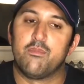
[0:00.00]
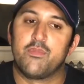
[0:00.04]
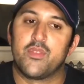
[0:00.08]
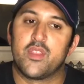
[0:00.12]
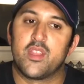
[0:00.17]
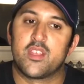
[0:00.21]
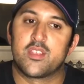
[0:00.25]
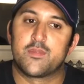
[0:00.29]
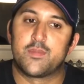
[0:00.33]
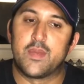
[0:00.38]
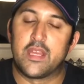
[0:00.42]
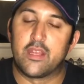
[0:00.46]

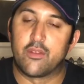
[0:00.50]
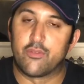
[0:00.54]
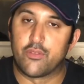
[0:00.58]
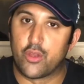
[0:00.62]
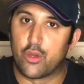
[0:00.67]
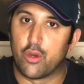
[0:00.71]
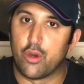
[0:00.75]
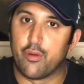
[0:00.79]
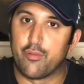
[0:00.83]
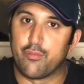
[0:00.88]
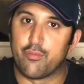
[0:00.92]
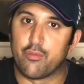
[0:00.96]
speaking of the
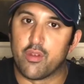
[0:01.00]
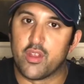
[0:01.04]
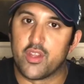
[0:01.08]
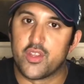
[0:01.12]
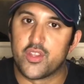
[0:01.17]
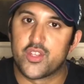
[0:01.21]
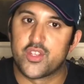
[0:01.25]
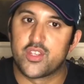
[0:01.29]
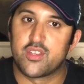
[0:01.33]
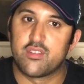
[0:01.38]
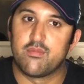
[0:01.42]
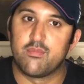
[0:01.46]

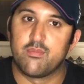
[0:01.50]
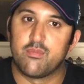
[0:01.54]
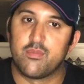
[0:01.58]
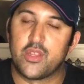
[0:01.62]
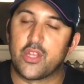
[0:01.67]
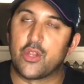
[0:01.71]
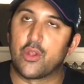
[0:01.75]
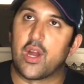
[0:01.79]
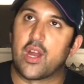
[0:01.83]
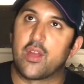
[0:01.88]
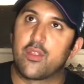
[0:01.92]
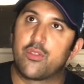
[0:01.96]
coverage, you
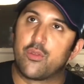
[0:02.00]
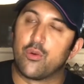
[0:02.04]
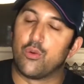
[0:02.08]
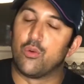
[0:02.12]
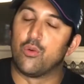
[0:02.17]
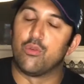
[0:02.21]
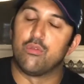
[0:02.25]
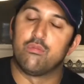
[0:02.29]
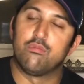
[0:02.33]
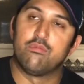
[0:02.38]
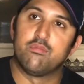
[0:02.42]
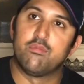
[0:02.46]
know, I
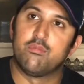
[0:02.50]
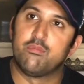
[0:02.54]
thought,